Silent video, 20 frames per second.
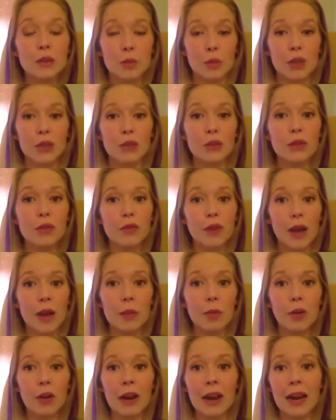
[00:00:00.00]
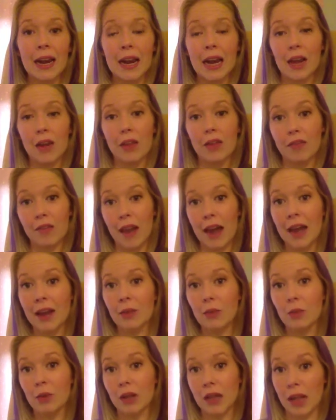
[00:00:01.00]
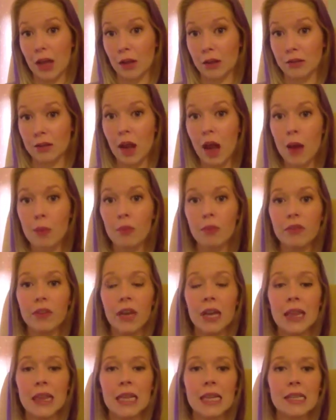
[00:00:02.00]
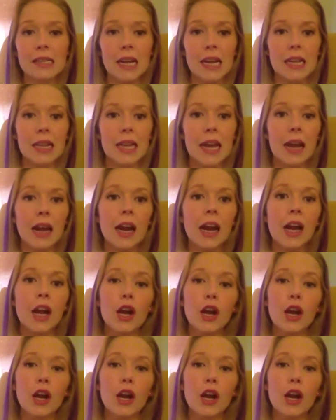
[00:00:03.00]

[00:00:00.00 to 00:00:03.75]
the muscle fiber, and how the fat will lay on top of it, things like that.